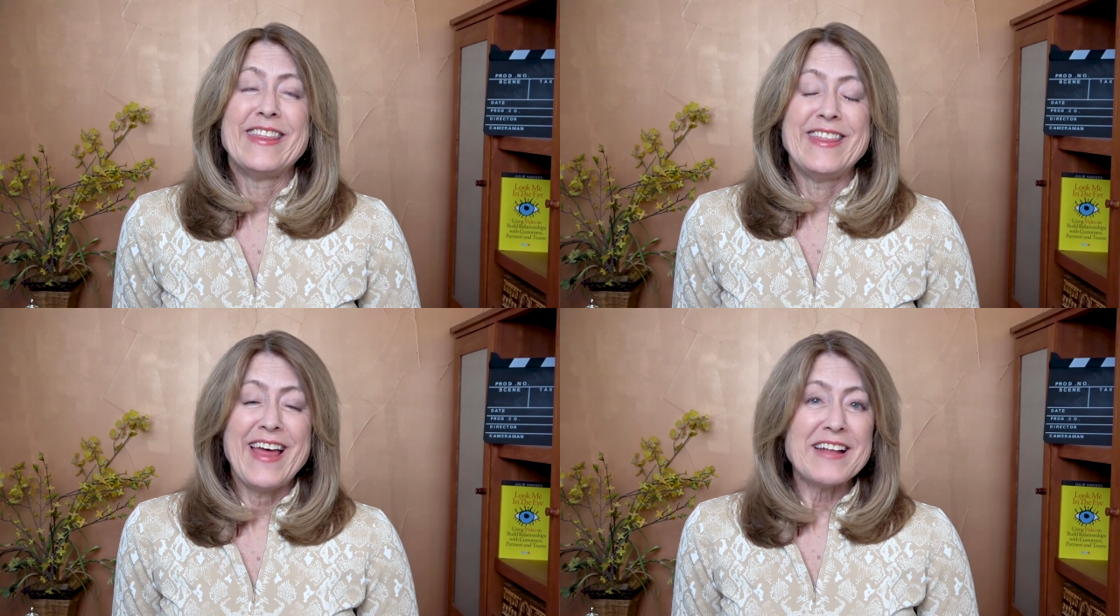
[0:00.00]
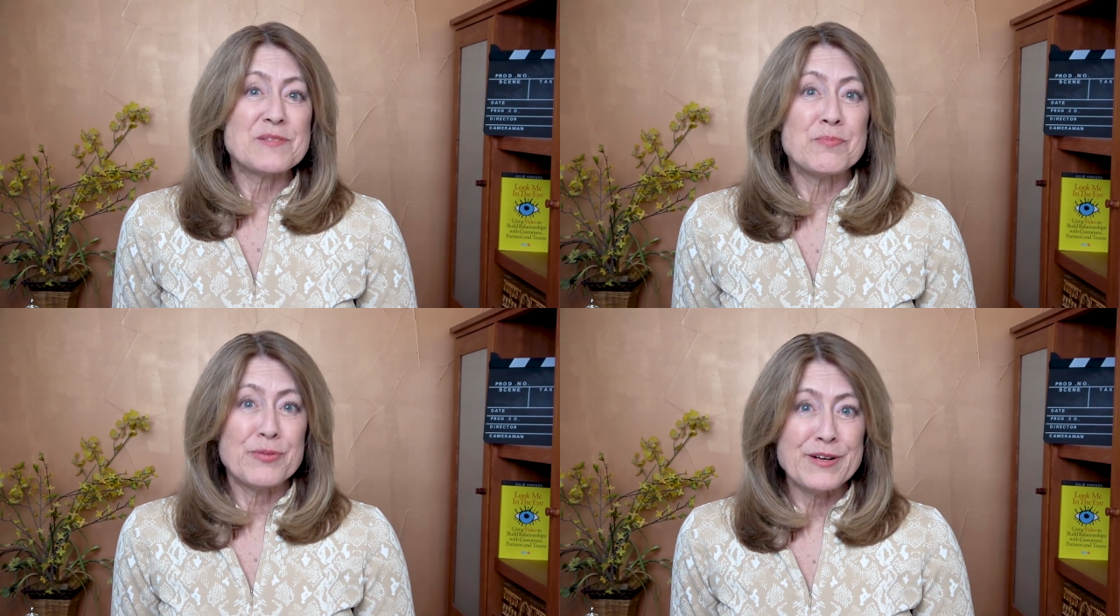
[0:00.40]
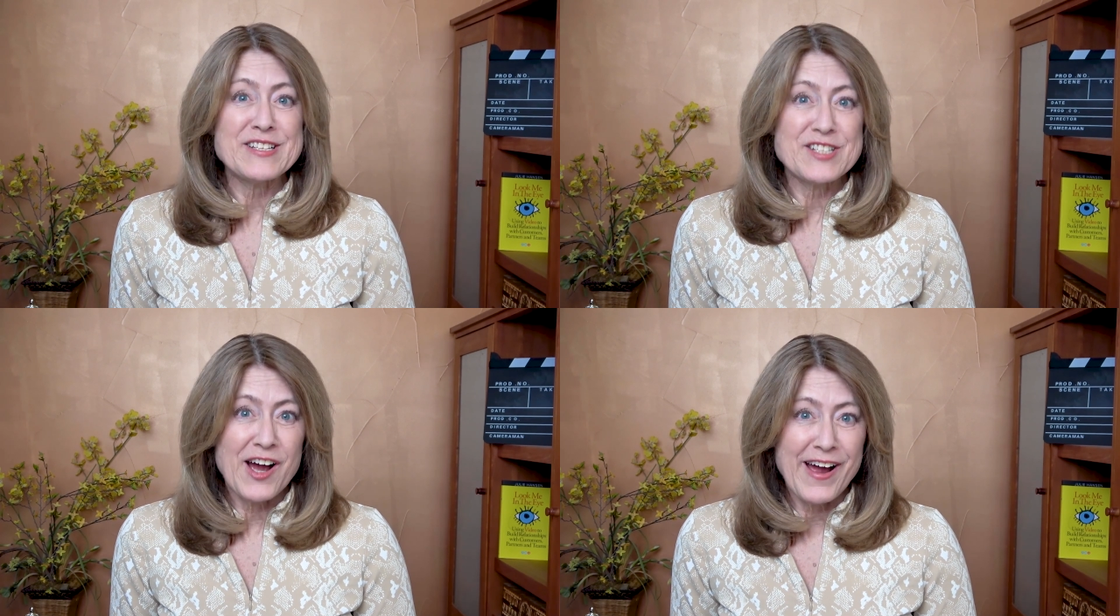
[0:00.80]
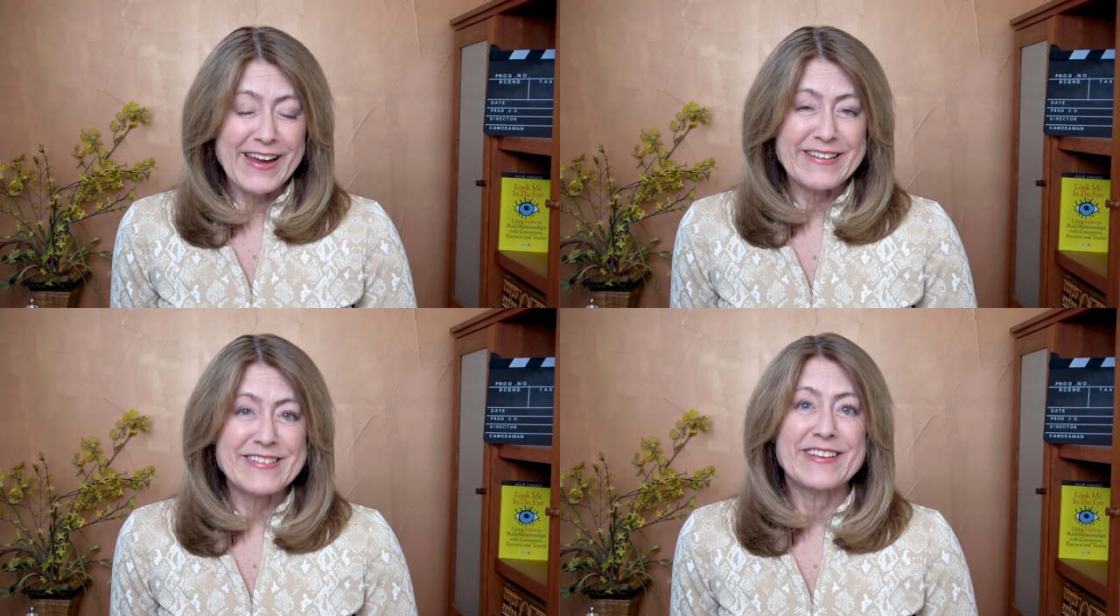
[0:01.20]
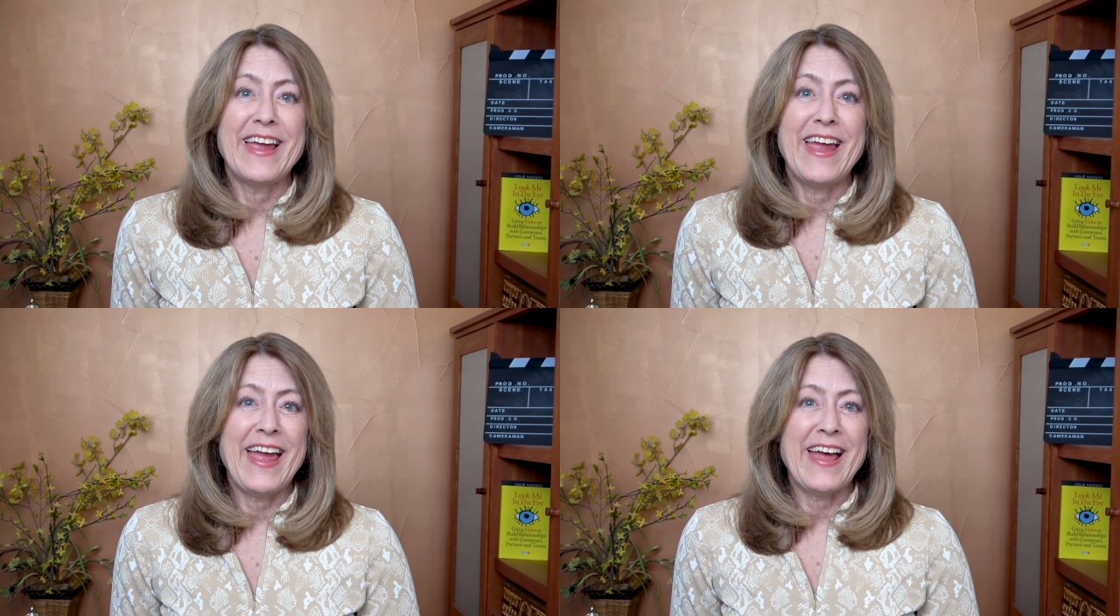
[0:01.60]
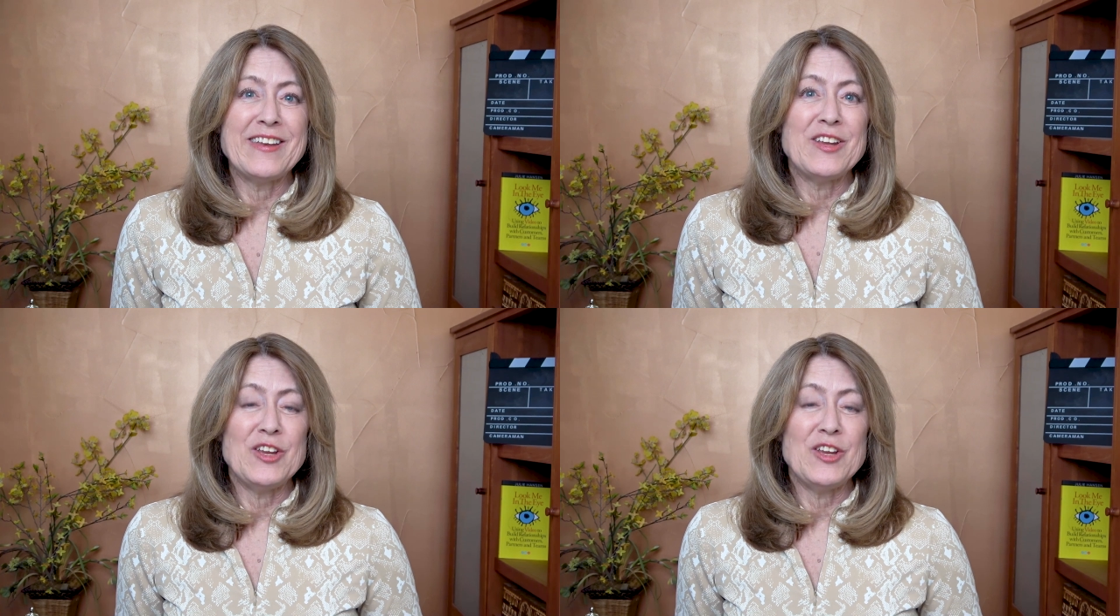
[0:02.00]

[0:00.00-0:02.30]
That's pretty tight, and